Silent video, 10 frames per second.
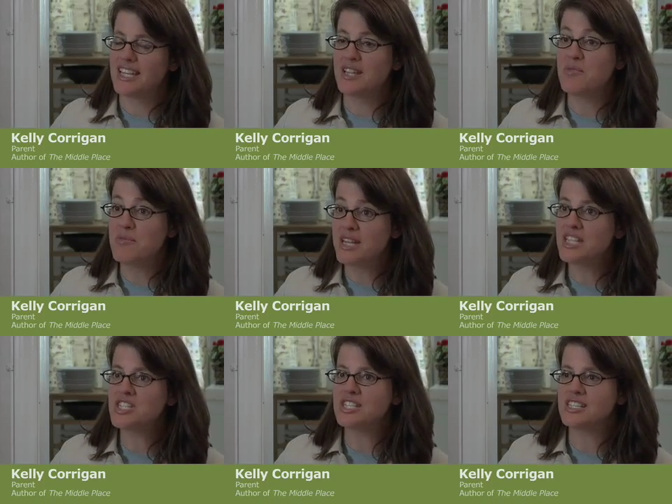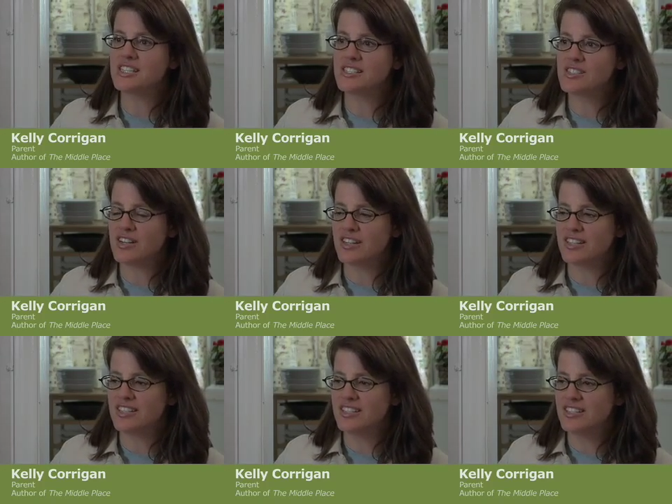And then the minute she
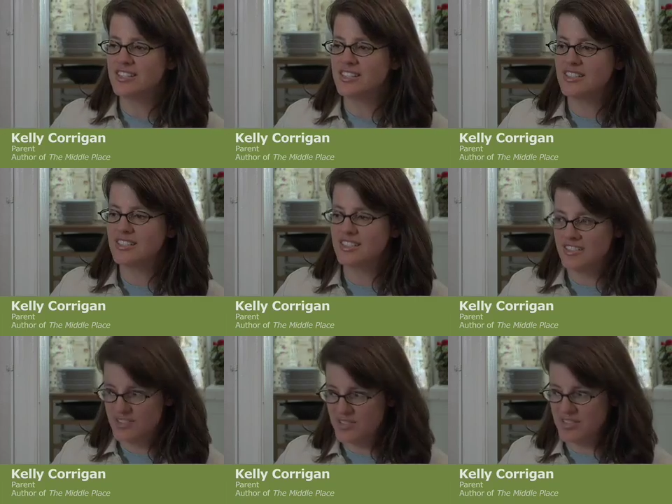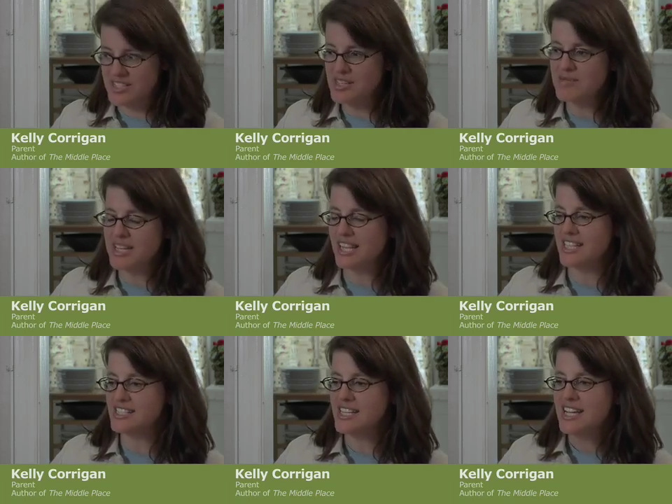started sort of exhibiting
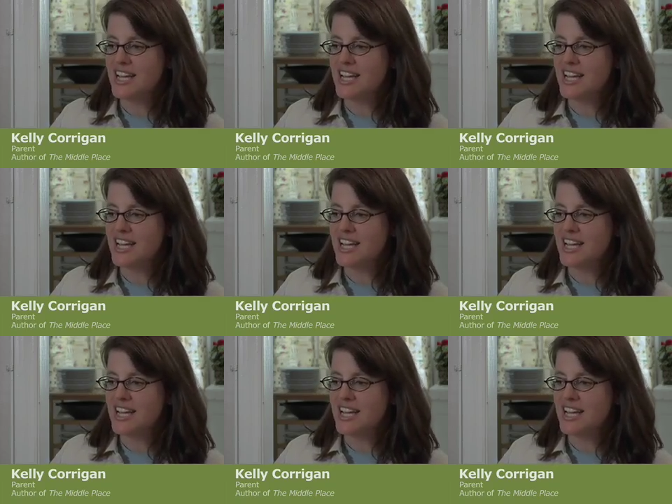this,